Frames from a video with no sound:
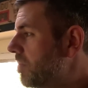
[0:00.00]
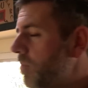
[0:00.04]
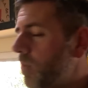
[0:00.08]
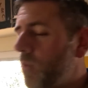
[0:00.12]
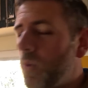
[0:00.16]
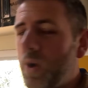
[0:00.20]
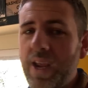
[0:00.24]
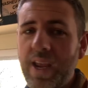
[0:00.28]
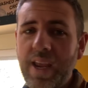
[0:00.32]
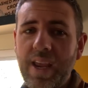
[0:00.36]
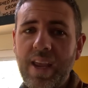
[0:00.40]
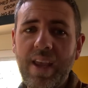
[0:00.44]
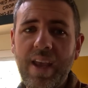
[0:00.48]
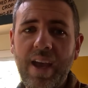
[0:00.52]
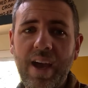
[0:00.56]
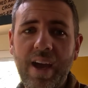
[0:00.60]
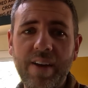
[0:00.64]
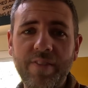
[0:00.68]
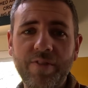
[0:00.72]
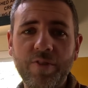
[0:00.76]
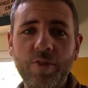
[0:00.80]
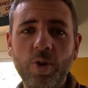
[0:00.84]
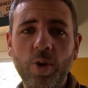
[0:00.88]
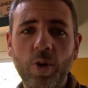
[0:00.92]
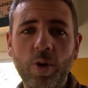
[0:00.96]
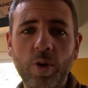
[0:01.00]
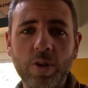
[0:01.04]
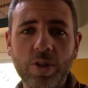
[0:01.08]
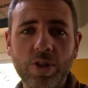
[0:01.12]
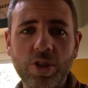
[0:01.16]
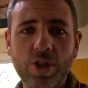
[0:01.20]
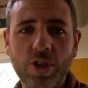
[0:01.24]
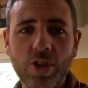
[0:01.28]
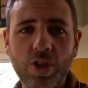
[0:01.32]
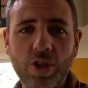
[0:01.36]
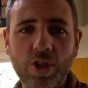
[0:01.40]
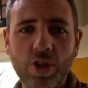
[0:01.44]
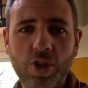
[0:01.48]
We have
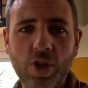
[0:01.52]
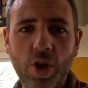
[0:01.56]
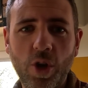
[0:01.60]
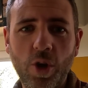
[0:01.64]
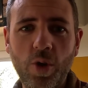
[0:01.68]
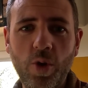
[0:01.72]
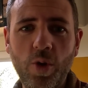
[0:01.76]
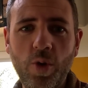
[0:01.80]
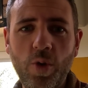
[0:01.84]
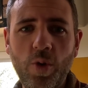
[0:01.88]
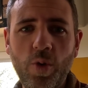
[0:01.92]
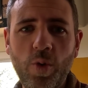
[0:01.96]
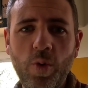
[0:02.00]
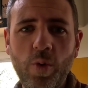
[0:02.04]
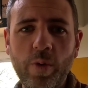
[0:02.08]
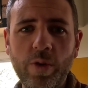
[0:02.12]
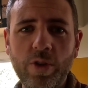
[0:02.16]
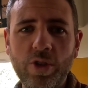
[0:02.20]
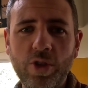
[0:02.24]
got 2